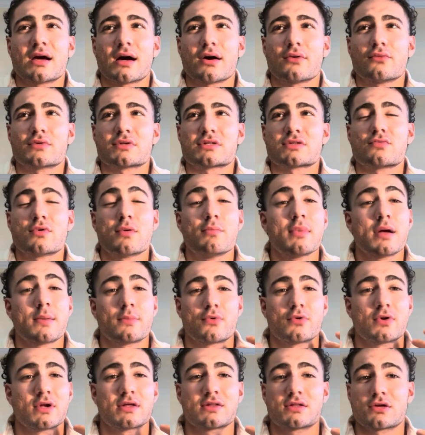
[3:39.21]
I was
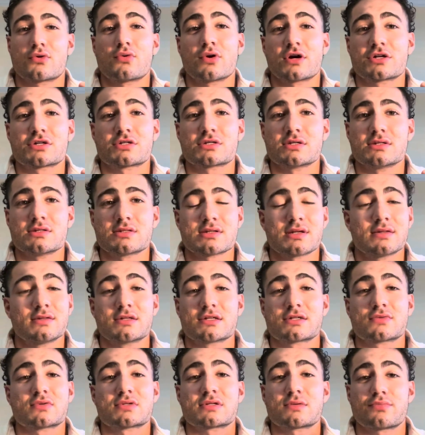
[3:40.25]
remembering the questions, and
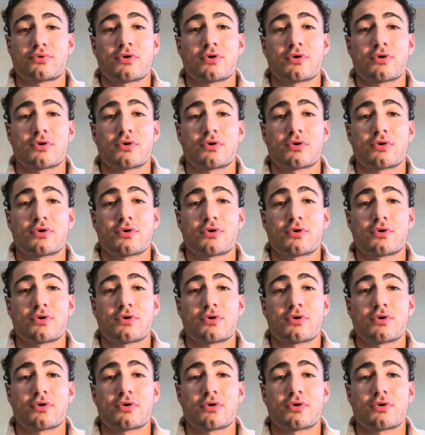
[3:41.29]
this was a